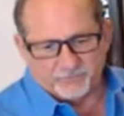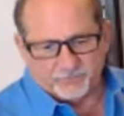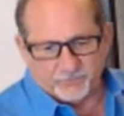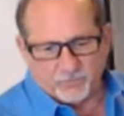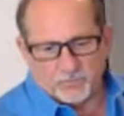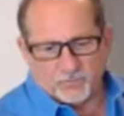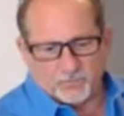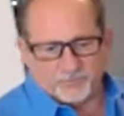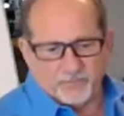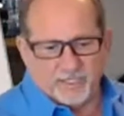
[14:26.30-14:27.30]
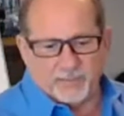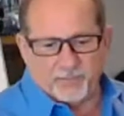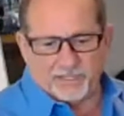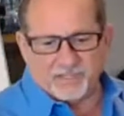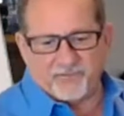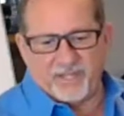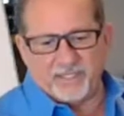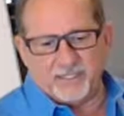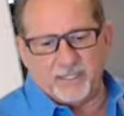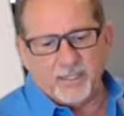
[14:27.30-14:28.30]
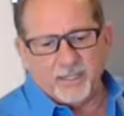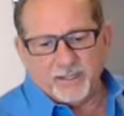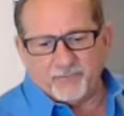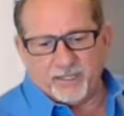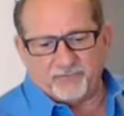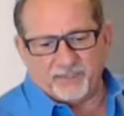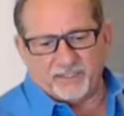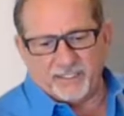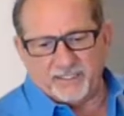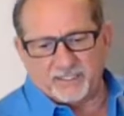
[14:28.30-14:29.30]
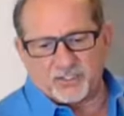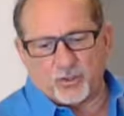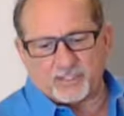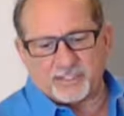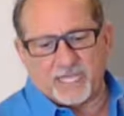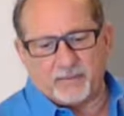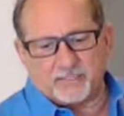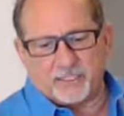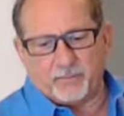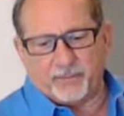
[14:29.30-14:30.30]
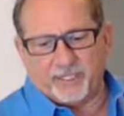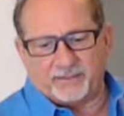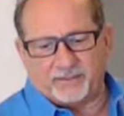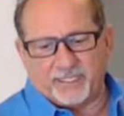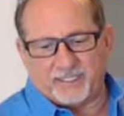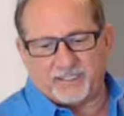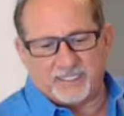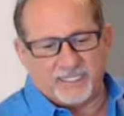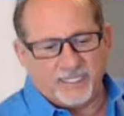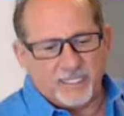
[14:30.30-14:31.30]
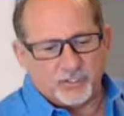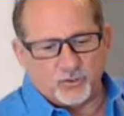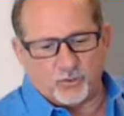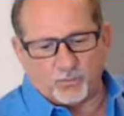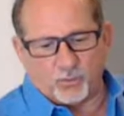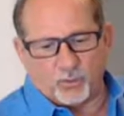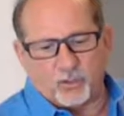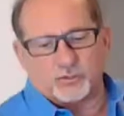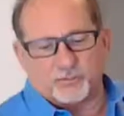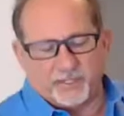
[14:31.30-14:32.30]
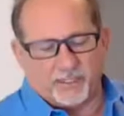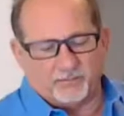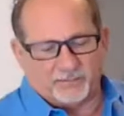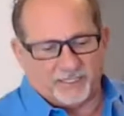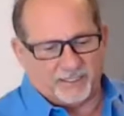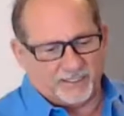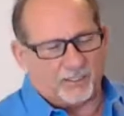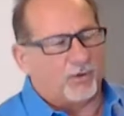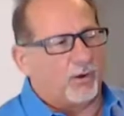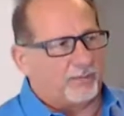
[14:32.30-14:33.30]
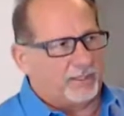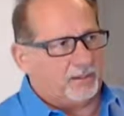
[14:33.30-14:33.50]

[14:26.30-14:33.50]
And in Pennsylvania, if the deed does not stipulate the tenancy, 2 or more owners become tenants in common.